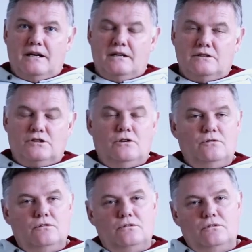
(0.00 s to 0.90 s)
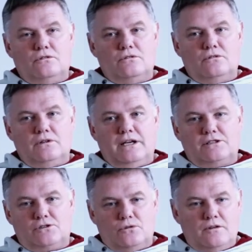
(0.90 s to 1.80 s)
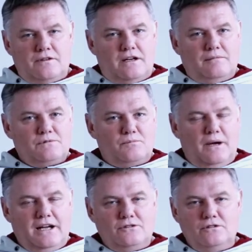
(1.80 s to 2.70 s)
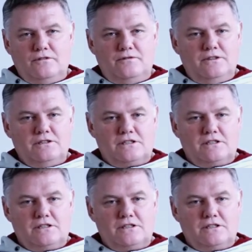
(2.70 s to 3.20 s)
So it sort of comes back to the first